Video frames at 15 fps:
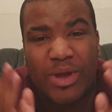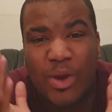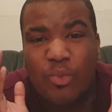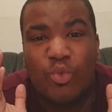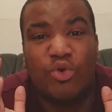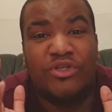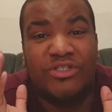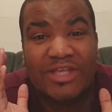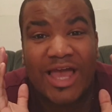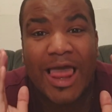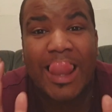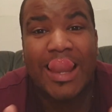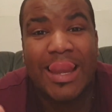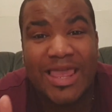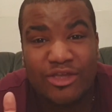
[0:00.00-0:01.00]
It was
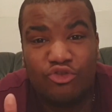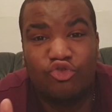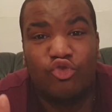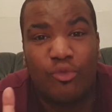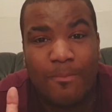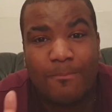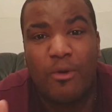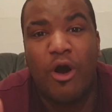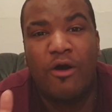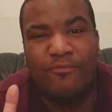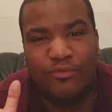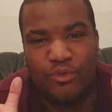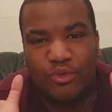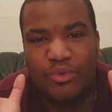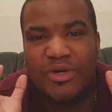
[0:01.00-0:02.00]
a literal
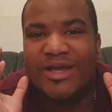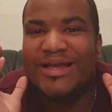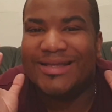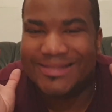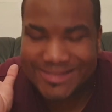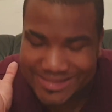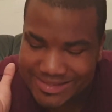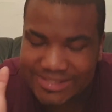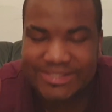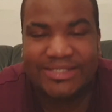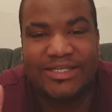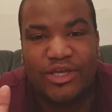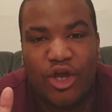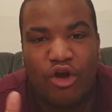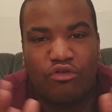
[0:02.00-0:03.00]
marvel to
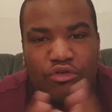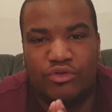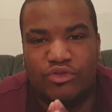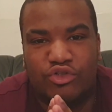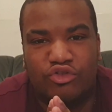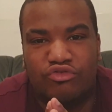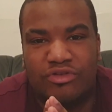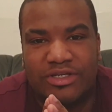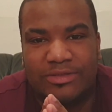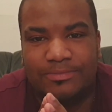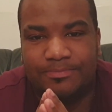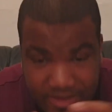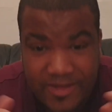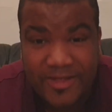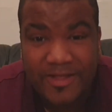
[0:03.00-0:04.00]
see her on screen.